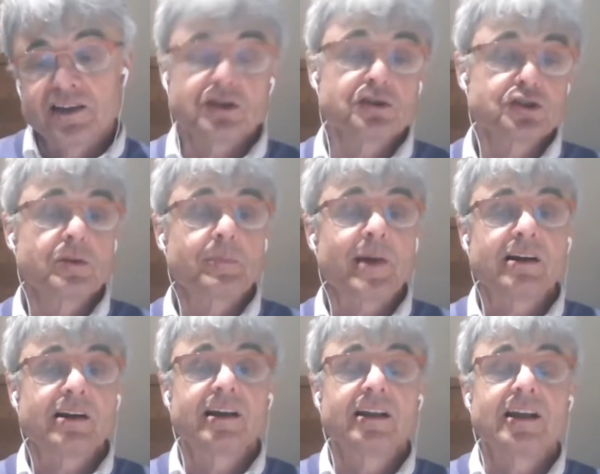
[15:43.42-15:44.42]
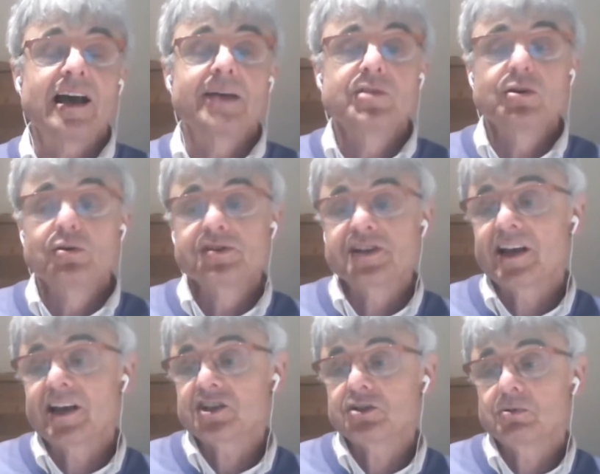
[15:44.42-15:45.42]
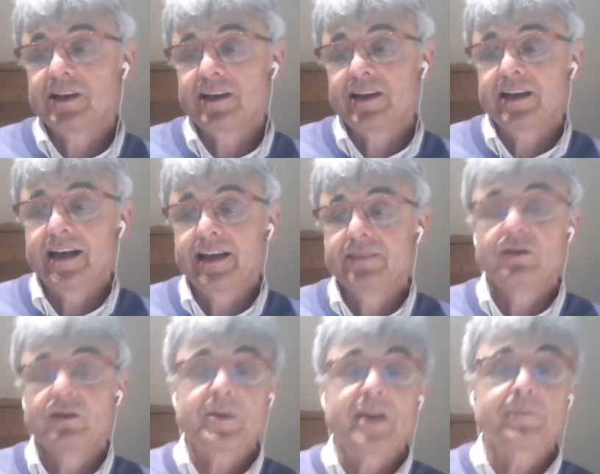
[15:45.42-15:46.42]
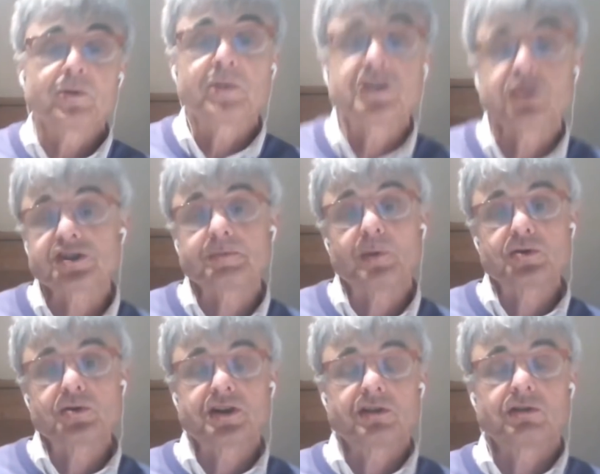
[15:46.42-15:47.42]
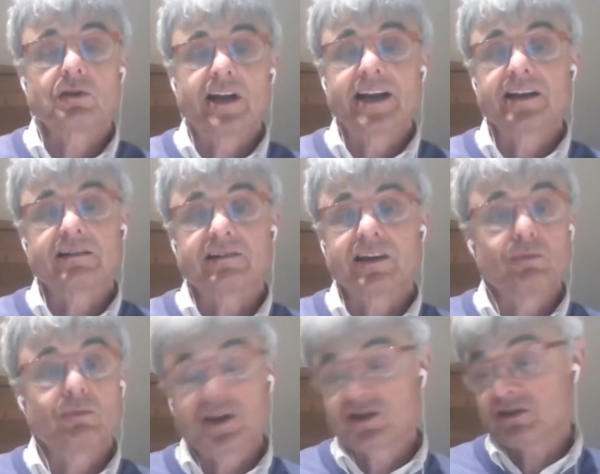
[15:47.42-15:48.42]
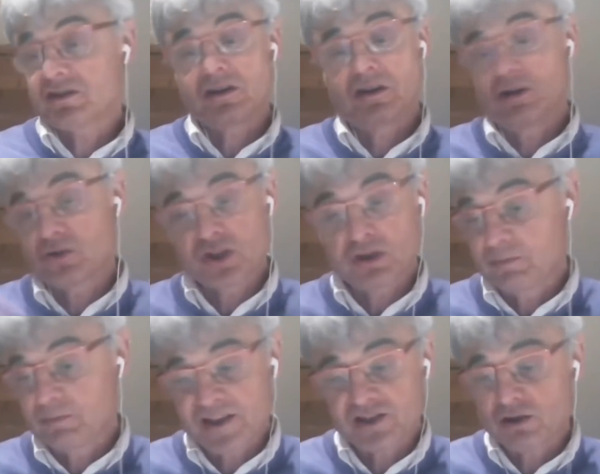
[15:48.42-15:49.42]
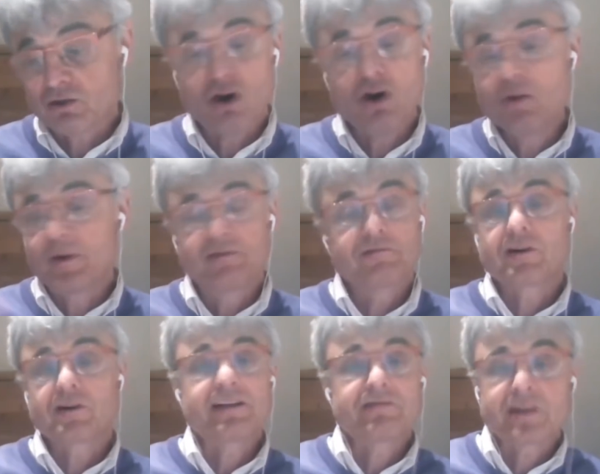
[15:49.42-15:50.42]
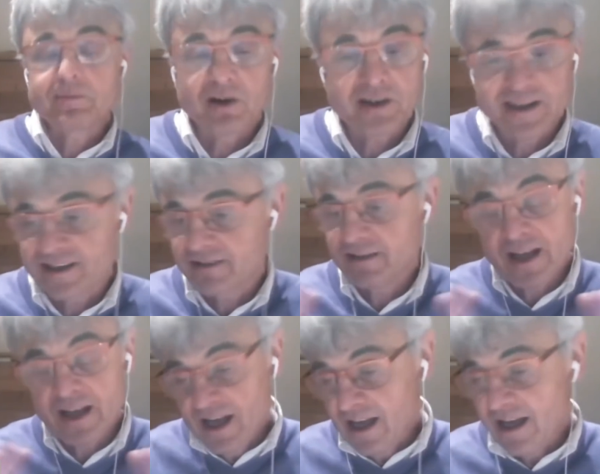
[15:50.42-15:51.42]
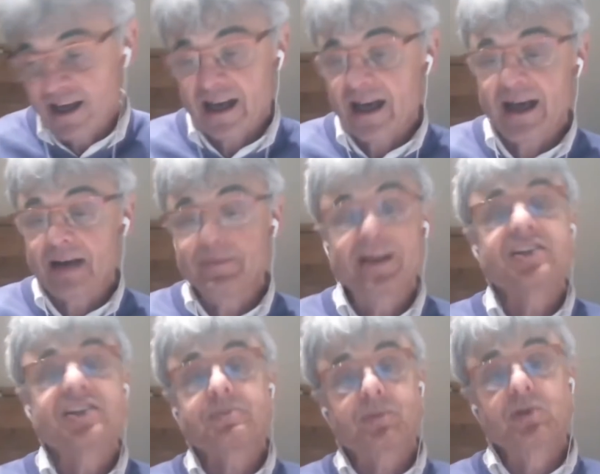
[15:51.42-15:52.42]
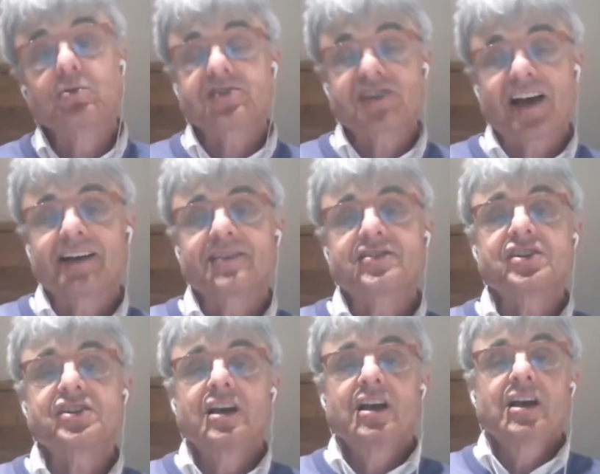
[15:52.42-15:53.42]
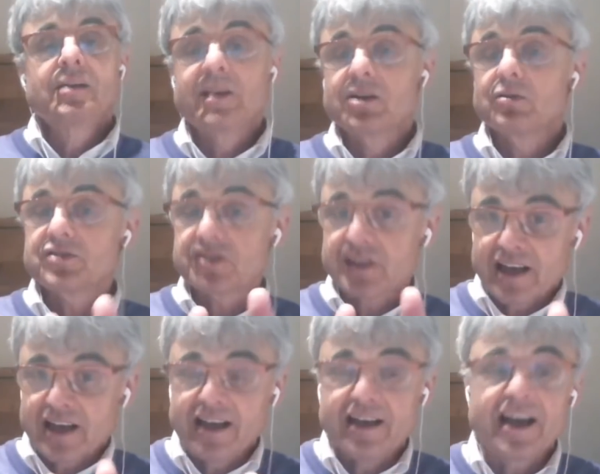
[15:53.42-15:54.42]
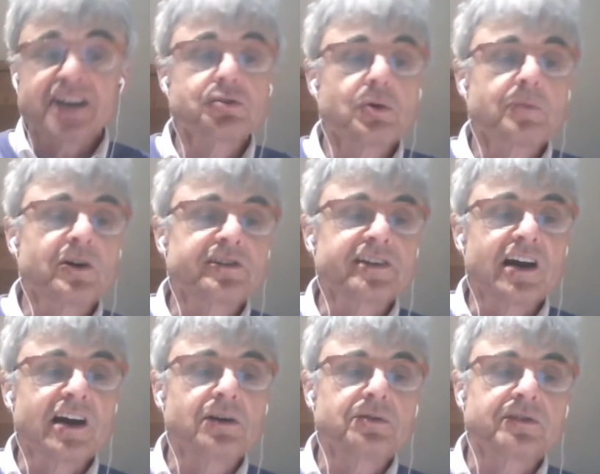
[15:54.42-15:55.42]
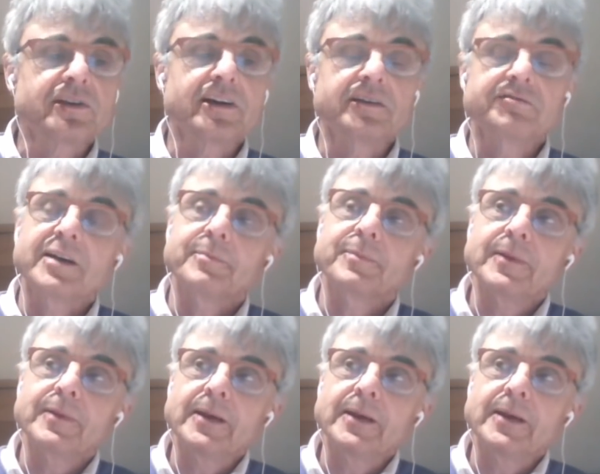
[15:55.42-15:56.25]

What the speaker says: It's also the parallel I'm using actually in the paper we just posted on LinkedIn, which, you know, should be so open for everybody. I mean, it's pure science, because as you were pointing out, Philip,